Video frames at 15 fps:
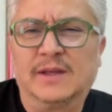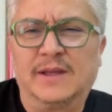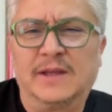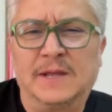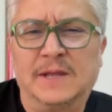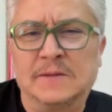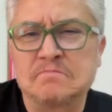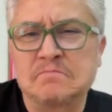
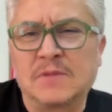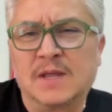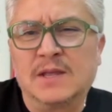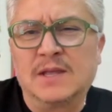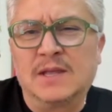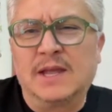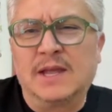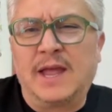
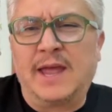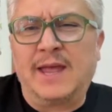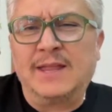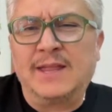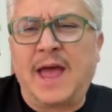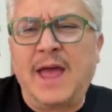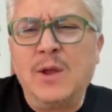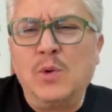
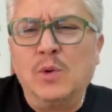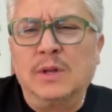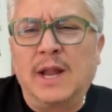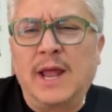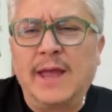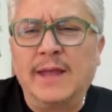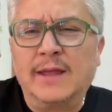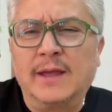And I would
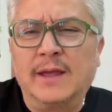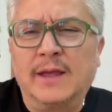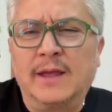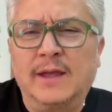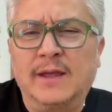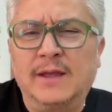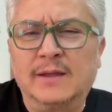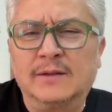like
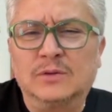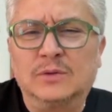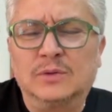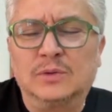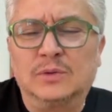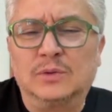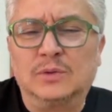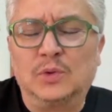
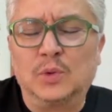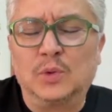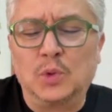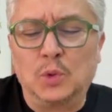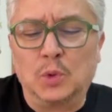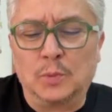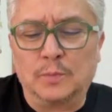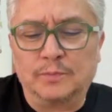
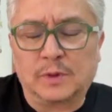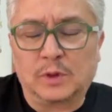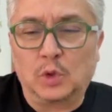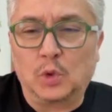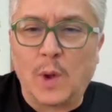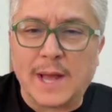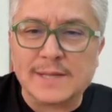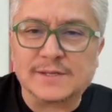to
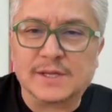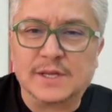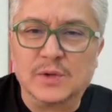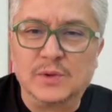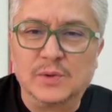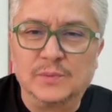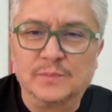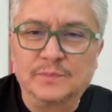ask
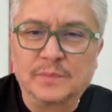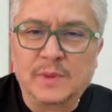you